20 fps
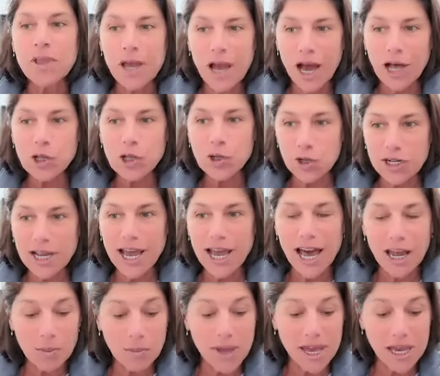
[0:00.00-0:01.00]
I learned how
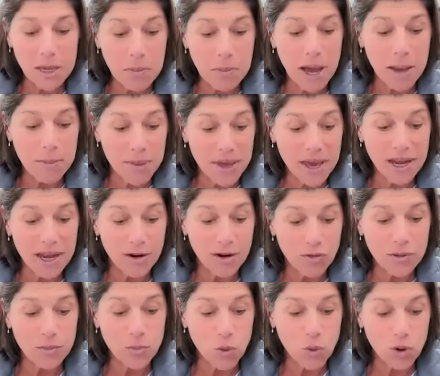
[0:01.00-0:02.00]
to make my bed
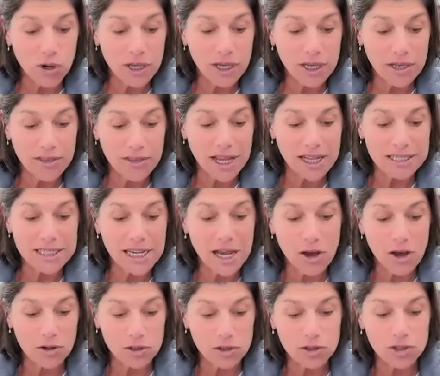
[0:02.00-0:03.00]
every morning, and that's
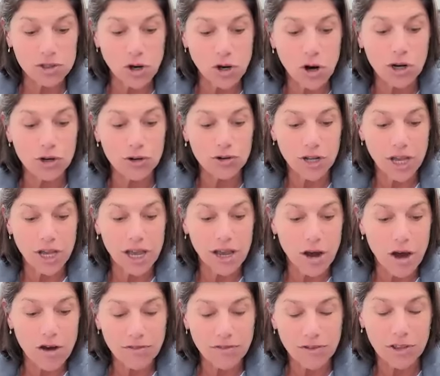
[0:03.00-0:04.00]
how you start your day
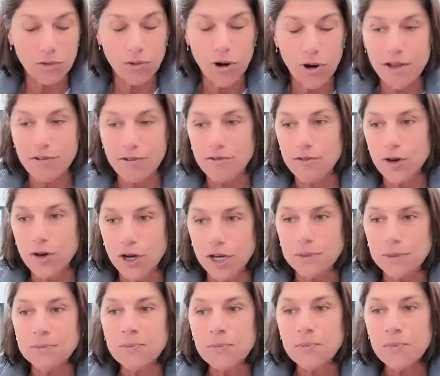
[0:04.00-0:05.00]
off on the right foot.